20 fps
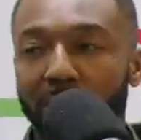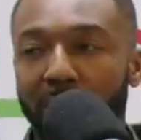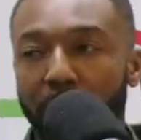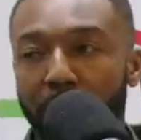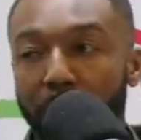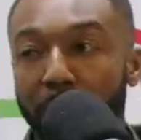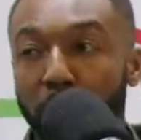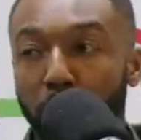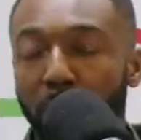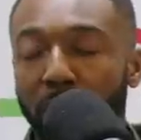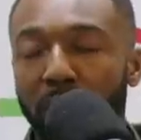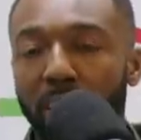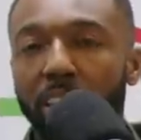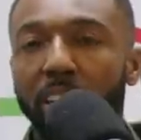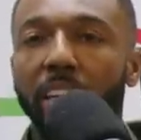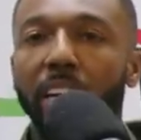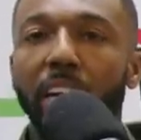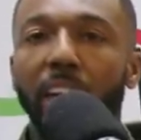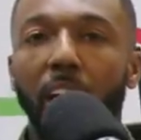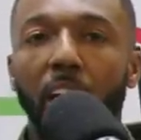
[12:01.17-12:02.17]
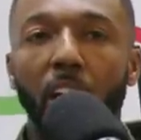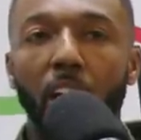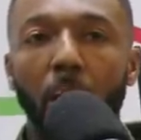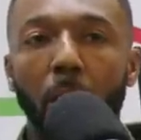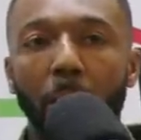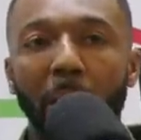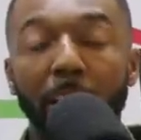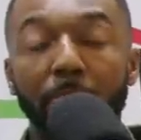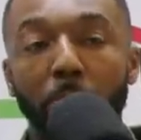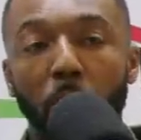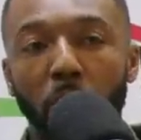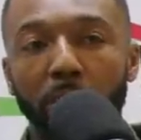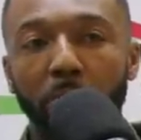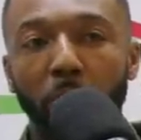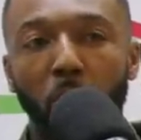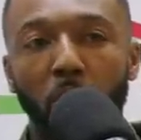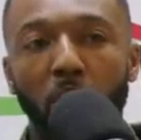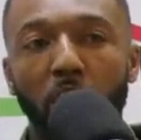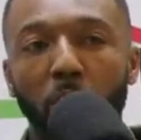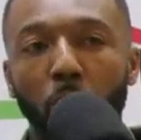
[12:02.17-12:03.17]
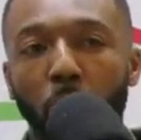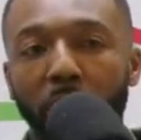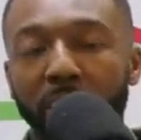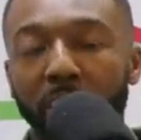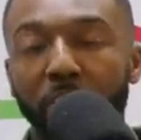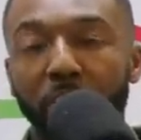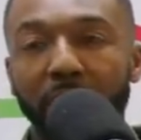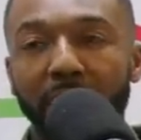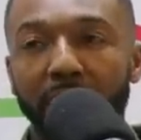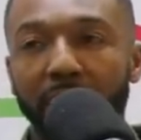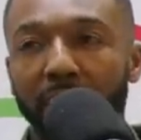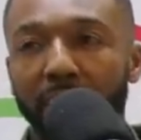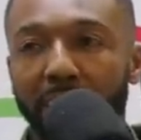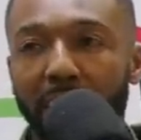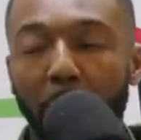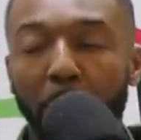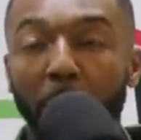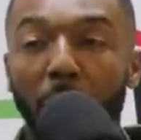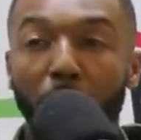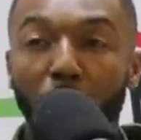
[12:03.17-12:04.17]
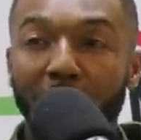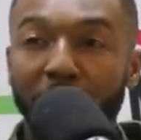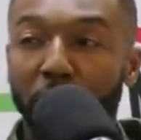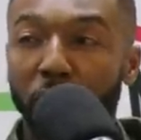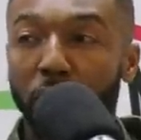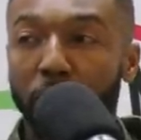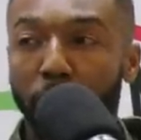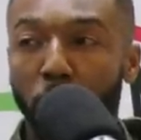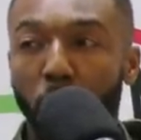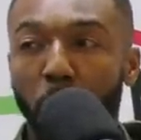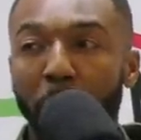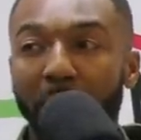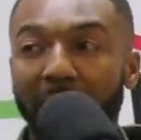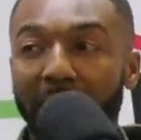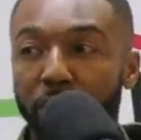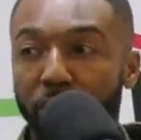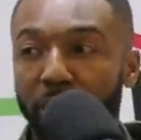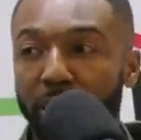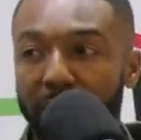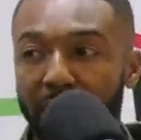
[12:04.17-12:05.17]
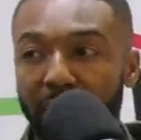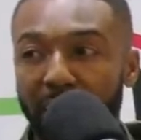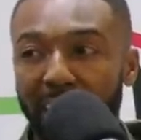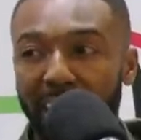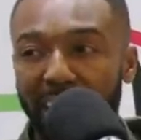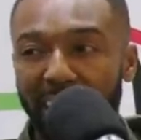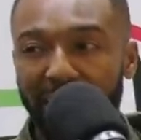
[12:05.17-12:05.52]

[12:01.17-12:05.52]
time frame as well. Um, I focus more on one to three type of ratios for my entries and,